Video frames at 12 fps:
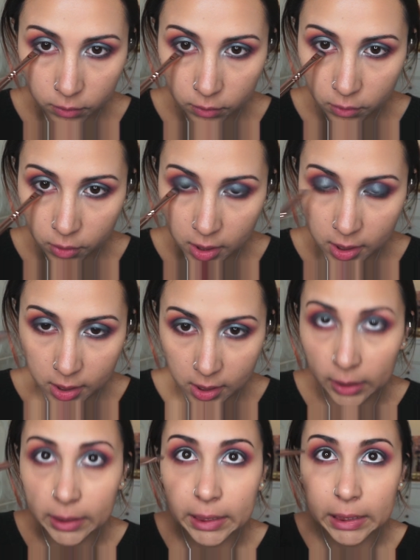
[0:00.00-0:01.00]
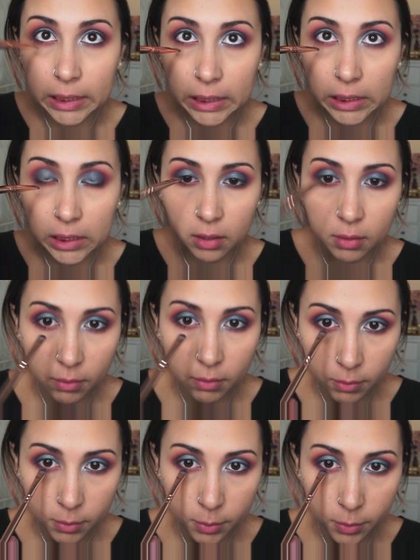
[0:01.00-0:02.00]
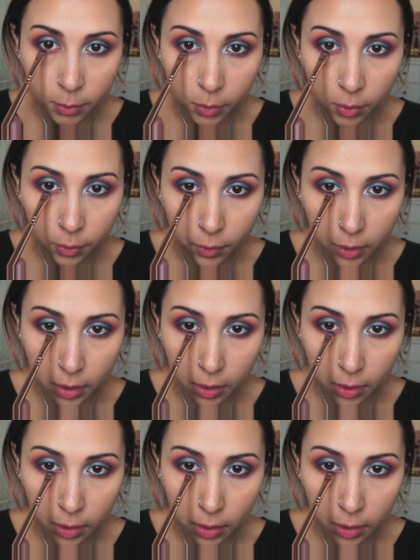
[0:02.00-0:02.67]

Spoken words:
Not necessarily in, but more of a...